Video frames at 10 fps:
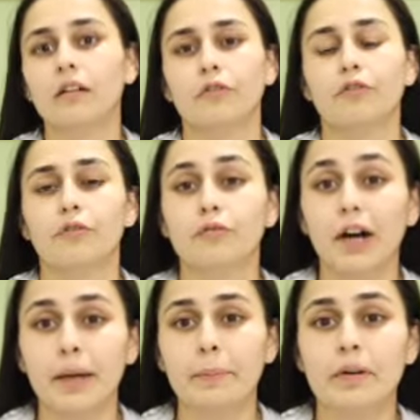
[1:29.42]

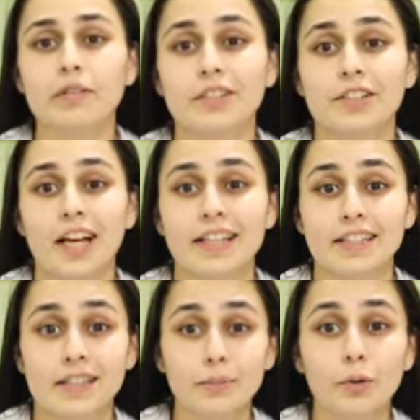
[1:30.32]
fibers such as
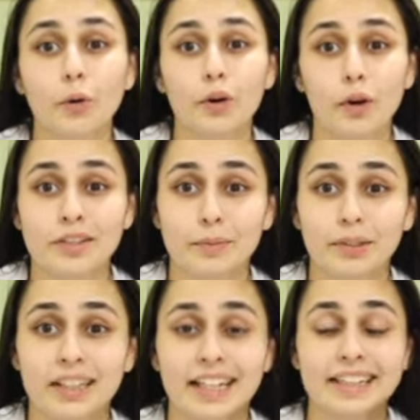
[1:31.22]
isabgol or
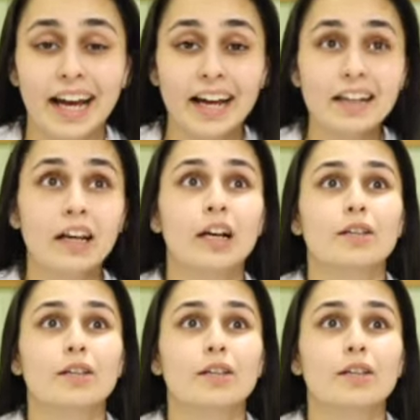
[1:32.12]
something like that.